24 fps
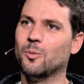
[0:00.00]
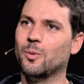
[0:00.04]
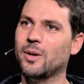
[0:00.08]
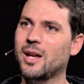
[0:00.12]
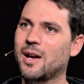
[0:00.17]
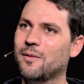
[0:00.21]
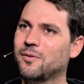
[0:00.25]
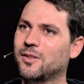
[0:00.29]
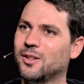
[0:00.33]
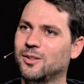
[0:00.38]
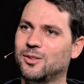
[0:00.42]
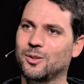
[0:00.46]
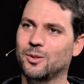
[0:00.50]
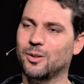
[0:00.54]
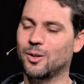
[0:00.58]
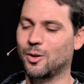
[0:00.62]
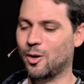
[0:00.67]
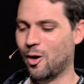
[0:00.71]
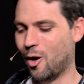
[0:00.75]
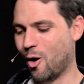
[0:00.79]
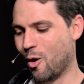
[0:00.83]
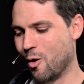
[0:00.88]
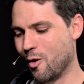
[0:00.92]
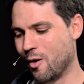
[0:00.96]
We have to do
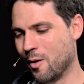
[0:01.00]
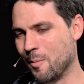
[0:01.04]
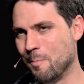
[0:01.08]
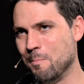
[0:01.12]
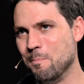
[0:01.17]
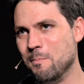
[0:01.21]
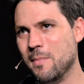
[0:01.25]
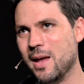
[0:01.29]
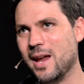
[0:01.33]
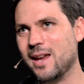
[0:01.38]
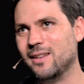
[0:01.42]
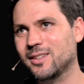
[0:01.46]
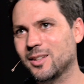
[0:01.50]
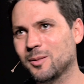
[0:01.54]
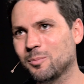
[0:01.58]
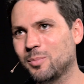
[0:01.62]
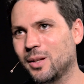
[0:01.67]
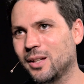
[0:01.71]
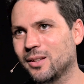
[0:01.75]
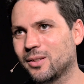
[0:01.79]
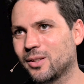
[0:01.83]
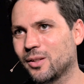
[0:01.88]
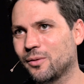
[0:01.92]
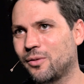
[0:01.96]
an amazing
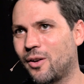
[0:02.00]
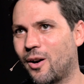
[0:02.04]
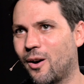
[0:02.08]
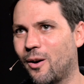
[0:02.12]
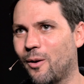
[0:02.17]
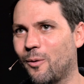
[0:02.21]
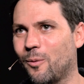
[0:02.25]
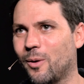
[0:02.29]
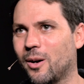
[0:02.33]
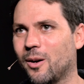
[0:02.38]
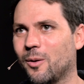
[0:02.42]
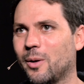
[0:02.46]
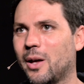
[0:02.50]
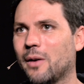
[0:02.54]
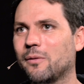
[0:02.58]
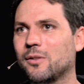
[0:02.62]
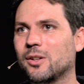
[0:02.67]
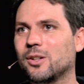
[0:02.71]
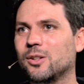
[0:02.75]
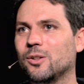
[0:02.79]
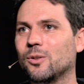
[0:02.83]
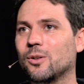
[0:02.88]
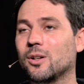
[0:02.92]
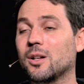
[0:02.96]
piece of hardware. We have
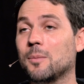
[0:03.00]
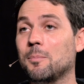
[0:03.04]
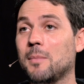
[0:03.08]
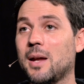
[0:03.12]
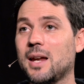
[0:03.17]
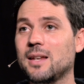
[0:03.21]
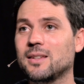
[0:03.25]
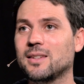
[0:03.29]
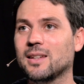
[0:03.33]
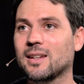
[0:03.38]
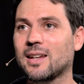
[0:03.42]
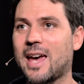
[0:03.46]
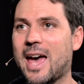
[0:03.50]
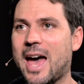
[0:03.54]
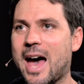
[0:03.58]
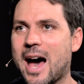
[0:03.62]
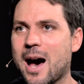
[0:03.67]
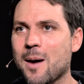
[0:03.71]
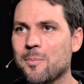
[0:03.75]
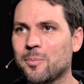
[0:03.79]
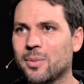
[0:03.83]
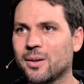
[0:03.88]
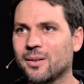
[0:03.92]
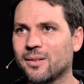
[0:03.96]
to do an amazing
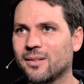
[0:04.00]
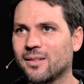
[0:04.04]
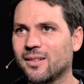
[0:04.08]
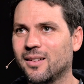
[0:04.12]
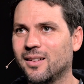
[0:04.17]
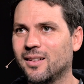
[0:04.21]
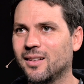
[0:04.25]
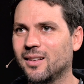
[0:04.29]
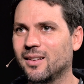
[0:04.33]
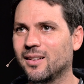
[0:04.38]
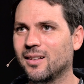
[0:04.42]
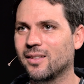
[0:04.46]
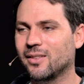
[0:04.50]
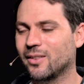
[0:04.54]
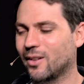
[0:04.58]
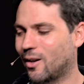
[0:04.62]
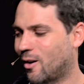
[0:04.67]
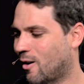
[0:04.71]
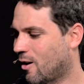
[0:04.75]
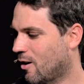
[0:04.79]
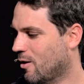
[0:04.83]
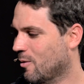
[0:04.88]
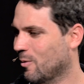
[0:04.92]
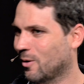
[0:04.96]
app. The
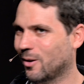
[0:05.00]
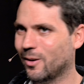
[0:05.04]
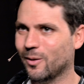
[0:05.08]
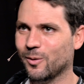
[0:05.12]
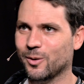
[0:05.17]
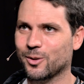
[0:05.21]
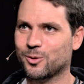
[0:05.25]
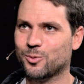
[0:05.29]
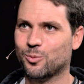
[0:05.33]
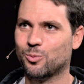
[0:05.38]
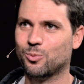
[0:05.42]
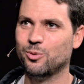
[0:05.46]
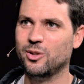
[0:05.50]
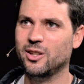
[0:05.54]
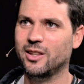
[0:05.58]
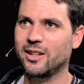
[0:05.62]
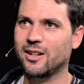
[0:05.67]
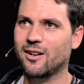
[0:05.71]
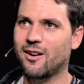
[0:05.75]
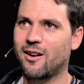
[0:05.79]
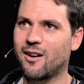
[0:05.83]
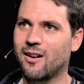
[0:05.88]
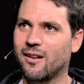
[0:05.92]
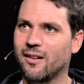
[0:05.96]
hardware was
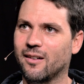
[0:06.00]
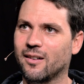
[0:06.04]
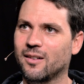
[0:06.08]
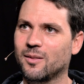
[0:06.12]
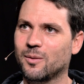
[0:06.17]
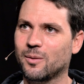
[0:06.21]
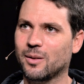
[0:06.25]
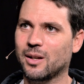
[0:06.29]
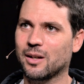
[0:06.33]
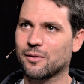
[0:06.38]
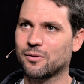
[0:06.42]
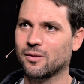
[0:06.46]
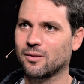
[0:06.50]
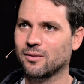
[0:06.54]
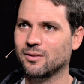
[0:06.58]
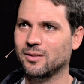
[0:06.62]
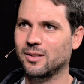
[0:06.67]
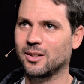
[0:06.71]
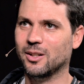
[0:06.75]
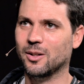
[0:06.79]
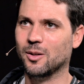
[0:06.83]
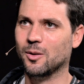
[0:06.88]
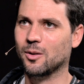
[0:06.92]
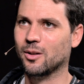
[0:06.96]
really hard. We have,
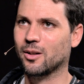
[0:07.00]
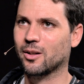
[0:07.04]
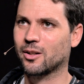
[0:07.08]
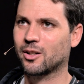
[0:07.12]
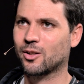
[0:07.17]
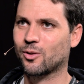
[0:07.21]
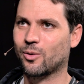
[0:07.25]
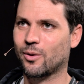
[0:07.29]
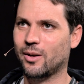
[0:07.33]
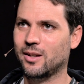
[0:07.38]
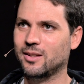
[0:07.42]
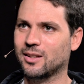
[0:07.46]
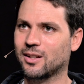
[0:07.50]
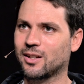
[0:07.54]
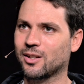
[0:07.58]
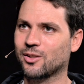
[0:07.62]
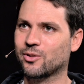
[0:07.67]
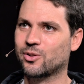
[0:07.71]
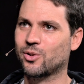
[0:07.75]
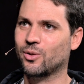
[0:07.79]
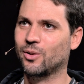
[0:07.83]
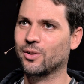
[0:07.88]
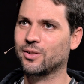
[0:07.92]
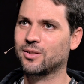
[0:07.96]
a crazy
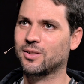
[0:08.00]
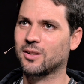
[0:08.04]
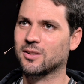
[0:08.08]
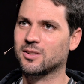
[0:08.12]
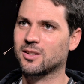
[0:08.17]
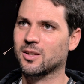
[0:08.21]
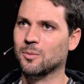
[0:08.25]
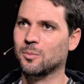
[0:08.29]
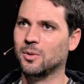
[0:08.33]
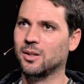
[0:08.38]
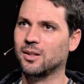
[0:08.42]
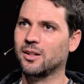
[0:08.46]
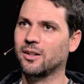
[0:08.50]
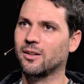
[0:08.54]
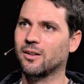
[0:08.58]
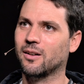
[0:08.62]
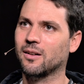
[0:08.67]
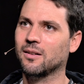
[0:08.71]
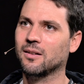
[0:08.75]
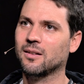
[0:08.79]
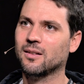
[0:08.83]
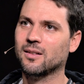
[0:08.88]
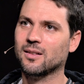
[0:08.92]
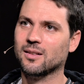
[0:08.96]
control system in
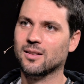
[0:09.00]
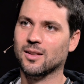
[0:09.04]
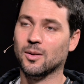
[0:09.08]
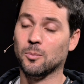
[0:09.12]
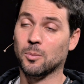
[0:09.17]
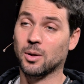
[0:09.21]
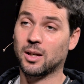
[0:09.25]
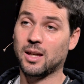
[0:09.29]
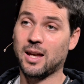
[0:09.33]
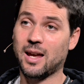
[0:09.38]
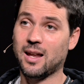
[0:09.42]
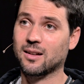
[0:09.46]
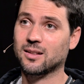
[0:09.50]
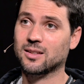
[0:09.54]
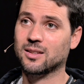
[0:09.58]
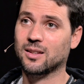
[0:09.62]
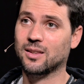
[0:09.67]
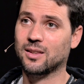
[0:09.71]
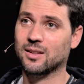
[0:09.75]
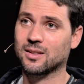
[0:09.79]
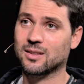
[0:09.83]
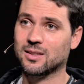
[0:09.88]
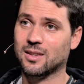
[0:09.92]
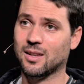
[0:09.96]
here. The mechanics
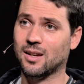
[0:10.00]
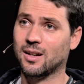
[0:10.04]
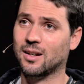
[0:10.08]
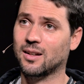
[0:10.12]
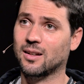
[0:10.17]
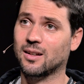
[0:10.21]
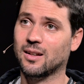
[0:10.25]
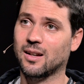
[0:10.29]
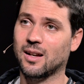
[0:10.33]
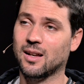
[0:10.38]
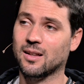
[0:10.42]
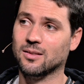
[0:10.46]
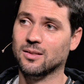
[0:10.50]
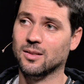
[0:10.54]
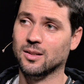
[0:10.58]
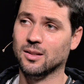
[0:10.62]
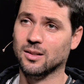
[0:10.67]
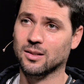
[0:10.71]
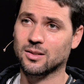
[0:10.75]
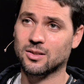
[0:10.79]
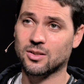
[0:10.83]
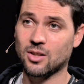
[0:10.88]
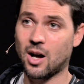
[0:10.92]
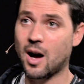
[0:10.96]
of this thing and
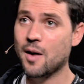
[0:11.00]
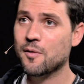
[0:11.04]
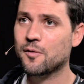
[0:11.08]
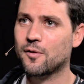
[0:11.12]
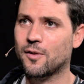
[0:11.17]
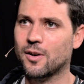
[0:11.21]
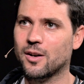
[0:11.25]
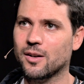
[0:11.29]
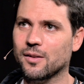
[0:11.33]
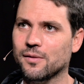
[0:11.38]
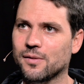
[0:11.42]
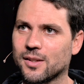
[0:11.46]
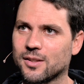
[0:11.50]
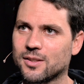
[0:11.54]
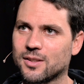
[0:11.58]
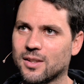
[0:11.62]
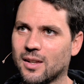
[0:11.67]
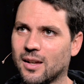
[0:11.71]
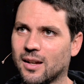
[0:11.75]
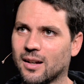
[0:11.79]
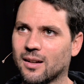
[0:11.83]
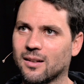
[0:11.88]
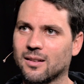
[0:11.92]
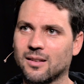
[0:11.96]
the software of this
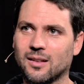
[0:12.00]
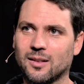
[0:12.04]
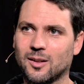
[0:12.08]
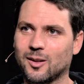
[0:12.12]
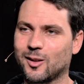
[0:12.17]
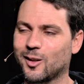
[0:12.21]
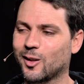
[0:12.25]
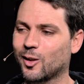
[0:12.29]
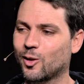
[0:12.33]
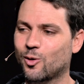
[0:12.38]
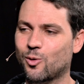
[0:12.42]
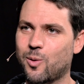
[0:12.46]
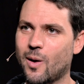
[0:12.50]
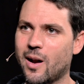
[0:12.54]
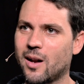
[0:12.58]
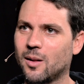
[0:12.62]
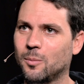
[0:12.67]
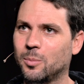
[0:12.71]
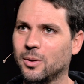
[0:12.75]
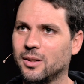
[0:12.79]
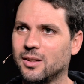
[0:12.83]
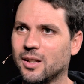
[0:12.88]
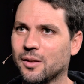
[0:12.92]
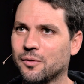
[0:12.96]
thing,
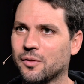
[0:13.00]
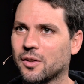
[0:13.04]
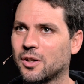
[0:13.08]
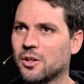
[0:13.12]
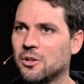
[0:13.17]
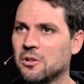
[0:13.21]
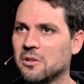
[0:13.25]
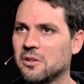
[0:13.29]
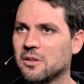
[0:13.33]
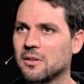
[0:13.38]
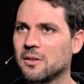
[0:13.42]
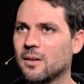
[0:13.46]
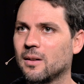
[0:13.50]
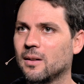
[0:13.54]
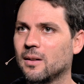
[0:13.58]
incredibly difficult.